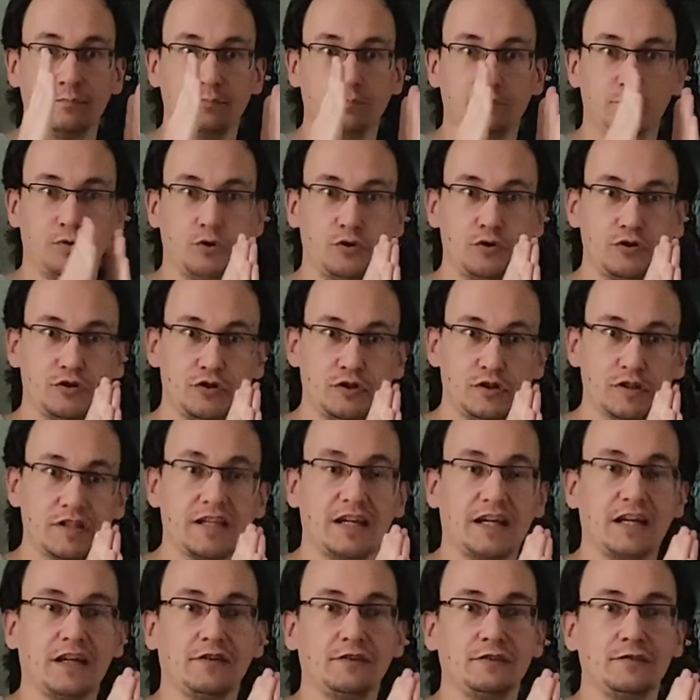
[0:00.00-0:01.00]
pushed
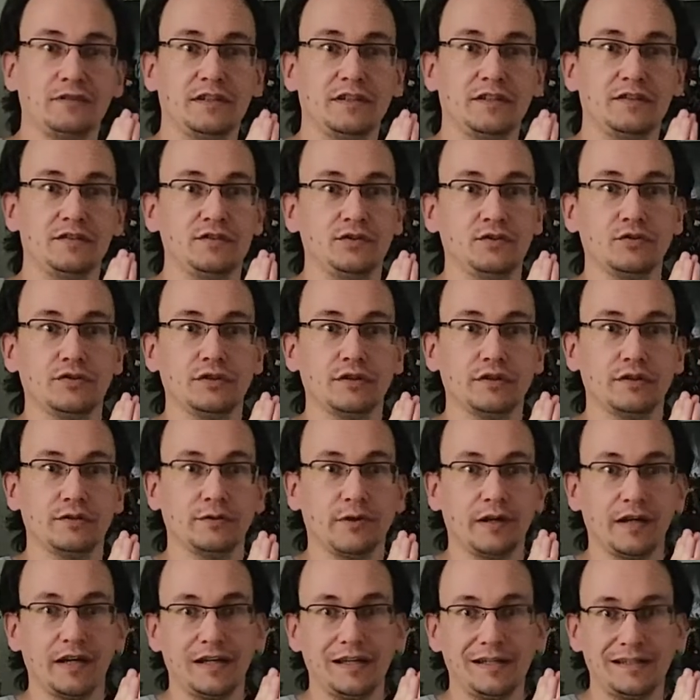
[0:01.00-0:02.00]
down into the
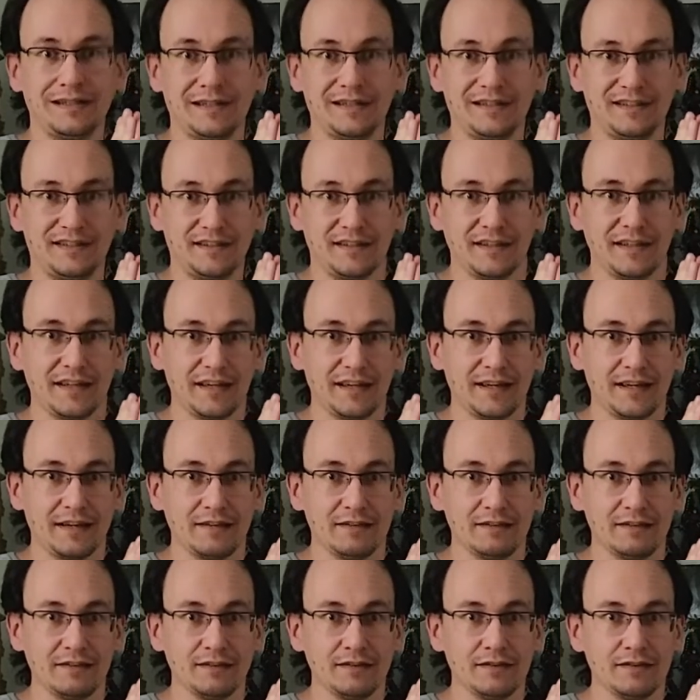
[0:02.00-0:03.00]
railing,
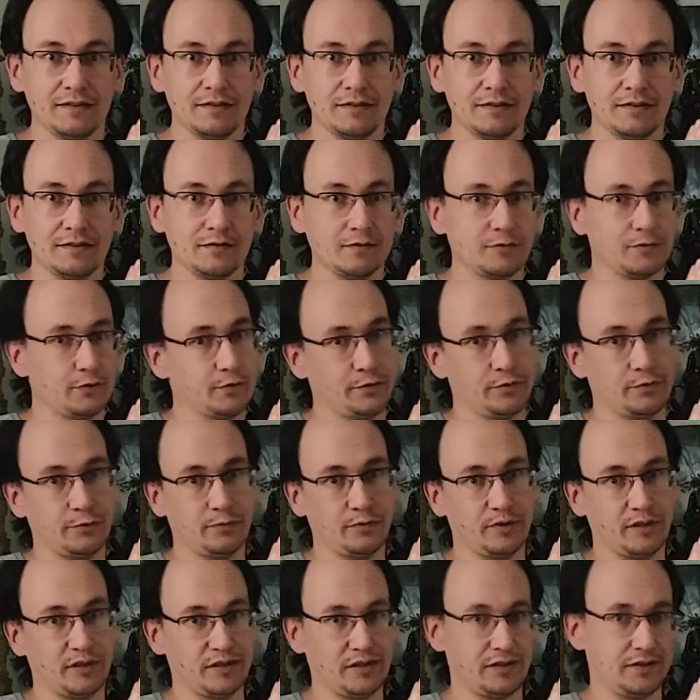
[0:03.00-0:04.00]
and
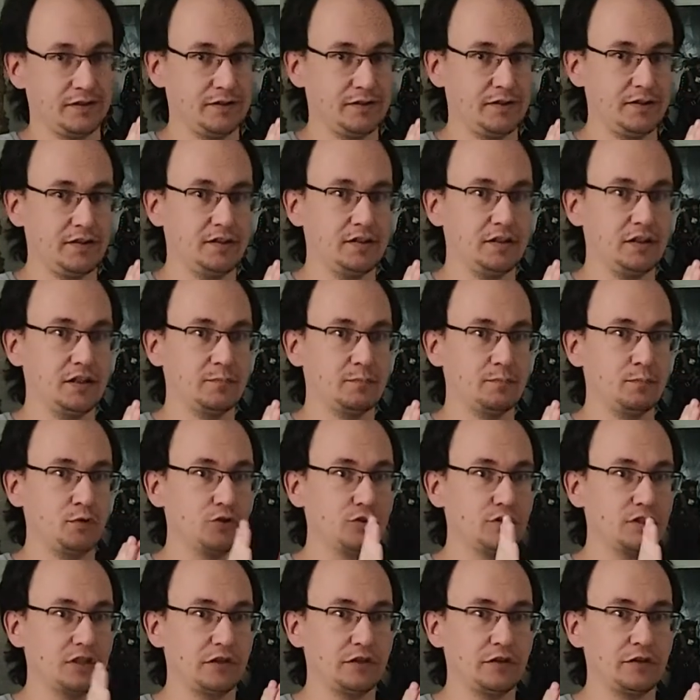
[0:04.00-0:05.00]
when it got
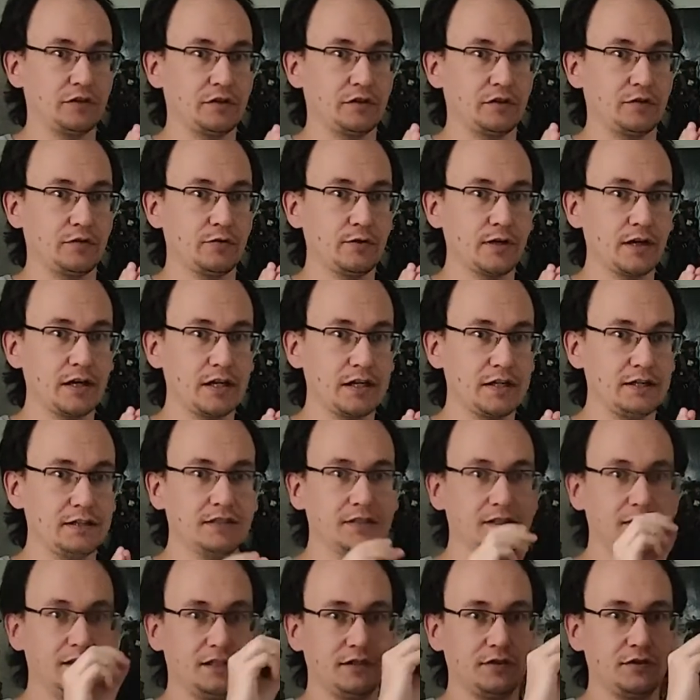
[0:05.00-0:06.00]
pushed down into the
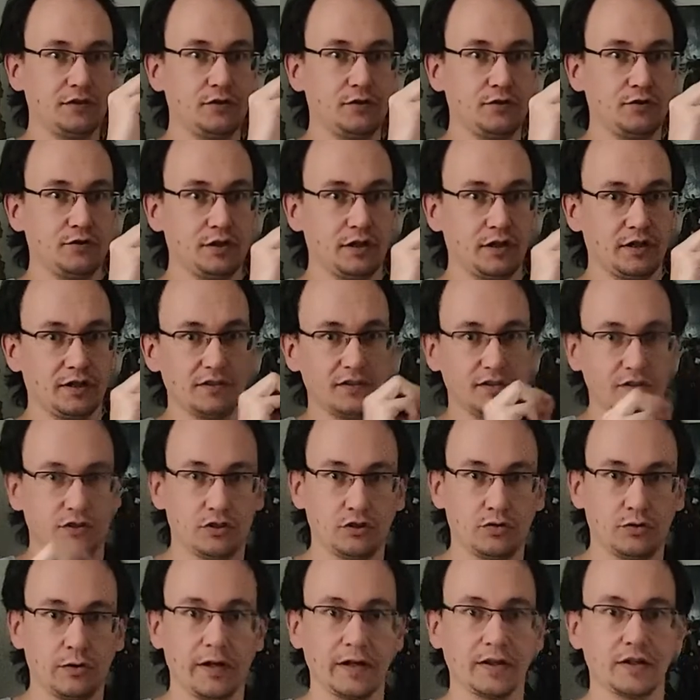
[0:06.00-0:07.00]
railing, it could not
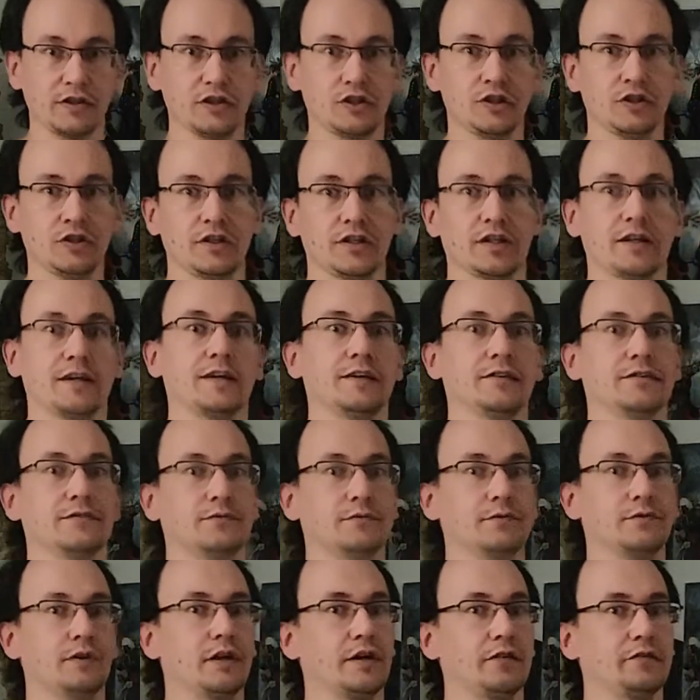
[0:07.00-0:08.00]
stretch,
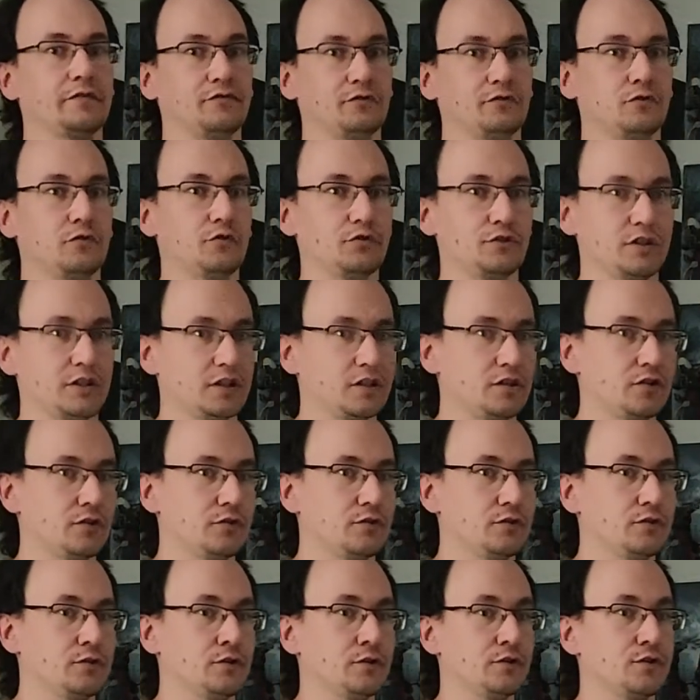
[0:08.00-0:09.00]
and therefore it
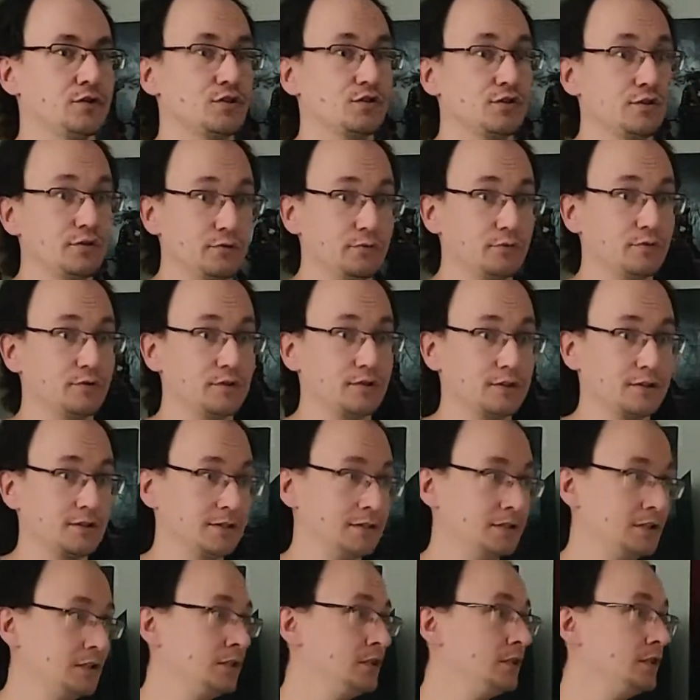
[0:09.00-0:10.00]
could not shoot.
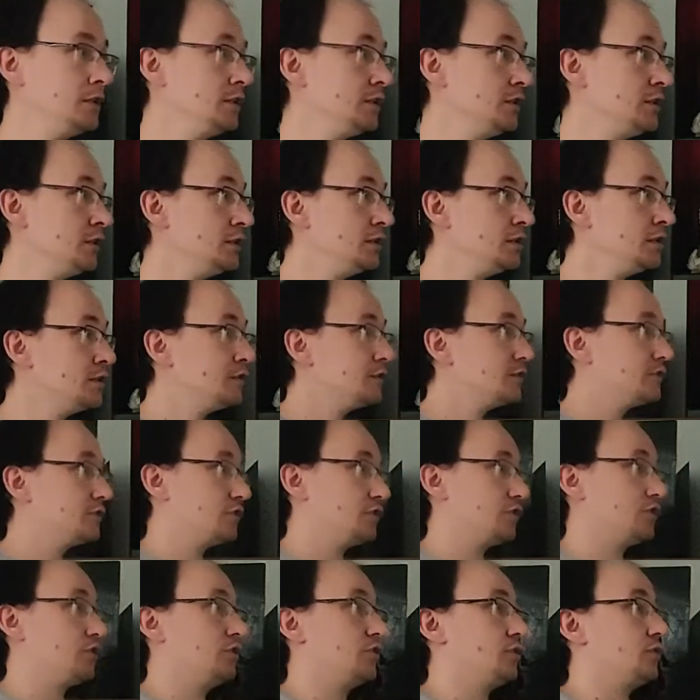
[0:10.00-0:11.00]

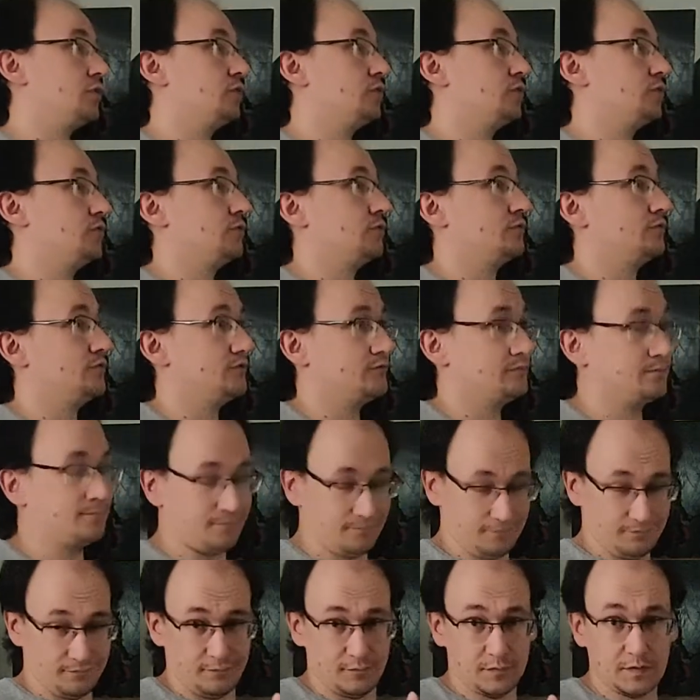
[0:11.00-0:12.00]
So
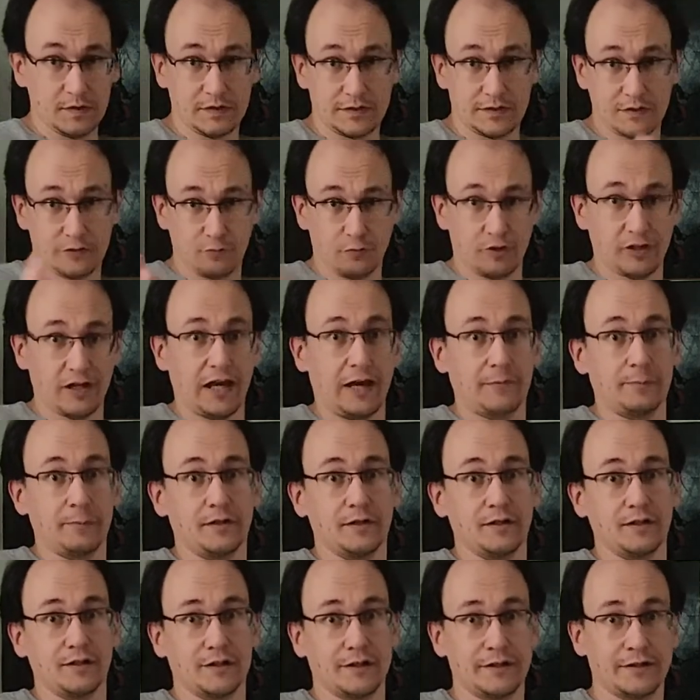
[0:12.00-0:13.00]
this is what
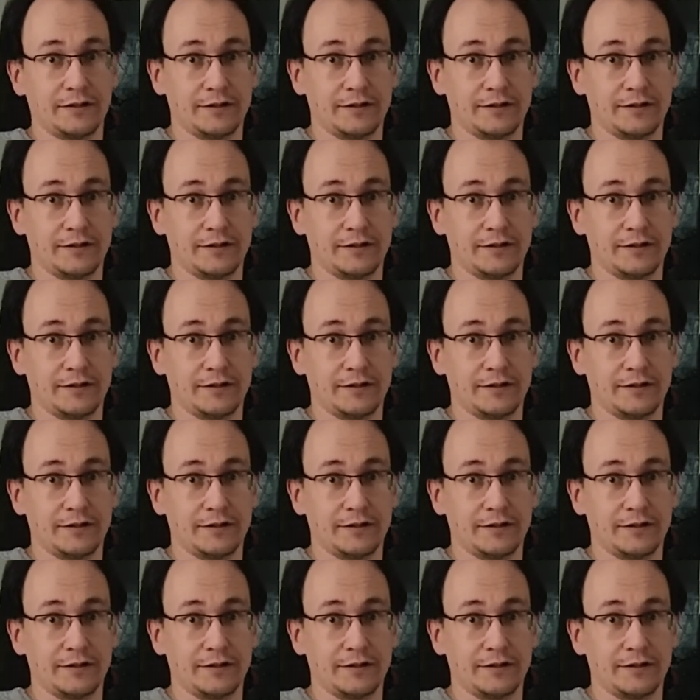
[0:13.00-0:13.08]
happened.